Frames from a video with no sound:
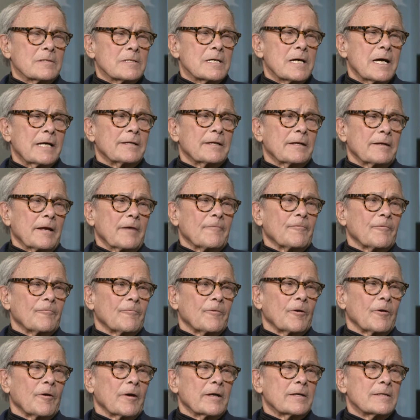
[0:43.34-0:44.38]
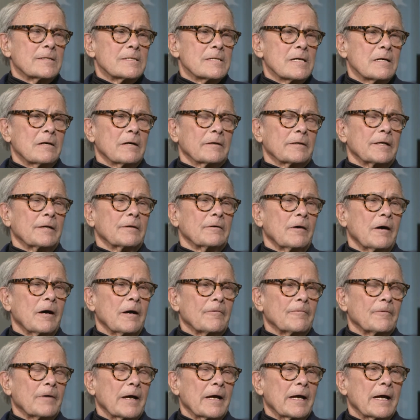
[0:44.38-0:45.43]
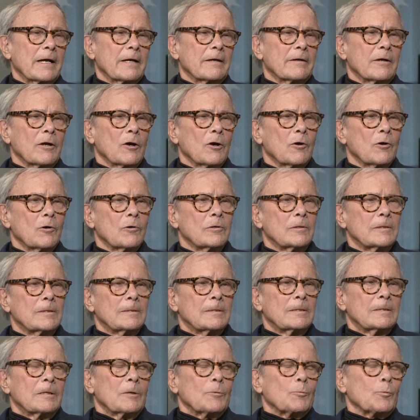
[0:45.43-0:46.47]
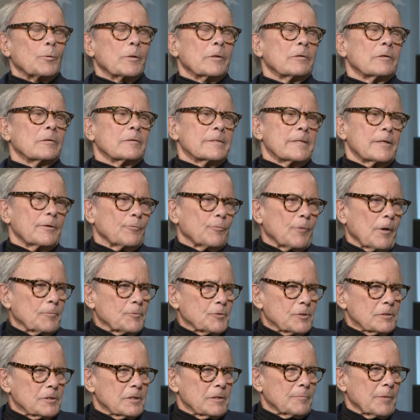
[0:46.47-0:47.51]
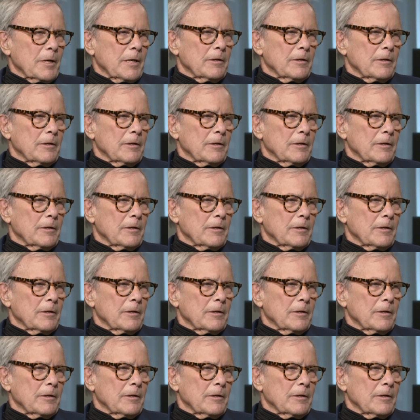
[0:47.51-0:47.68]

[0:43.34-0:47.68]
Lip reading: I did have a very lucky life. I had no real interruptions in my